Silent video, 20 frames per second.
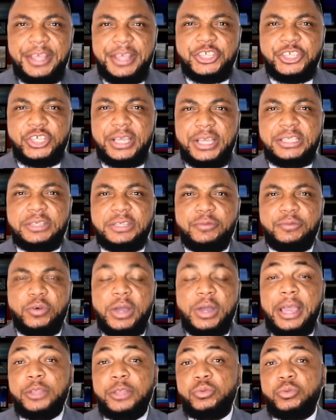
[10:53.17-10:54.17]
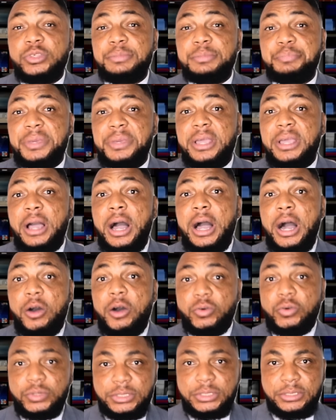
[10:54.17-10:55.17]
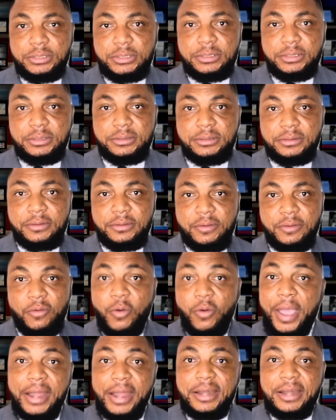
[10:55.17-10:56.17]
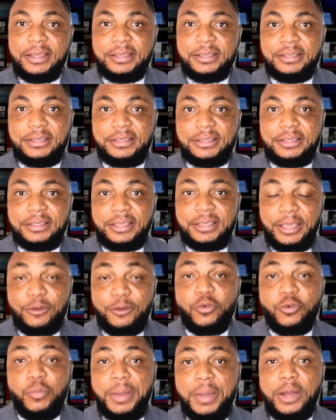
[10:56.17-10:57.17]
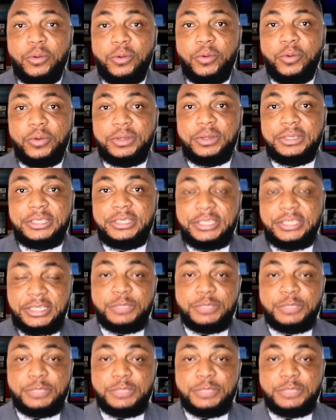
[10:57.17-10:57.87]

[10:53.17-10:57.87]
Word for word: a chance for her to speak out, well, Kelly Khumalo, she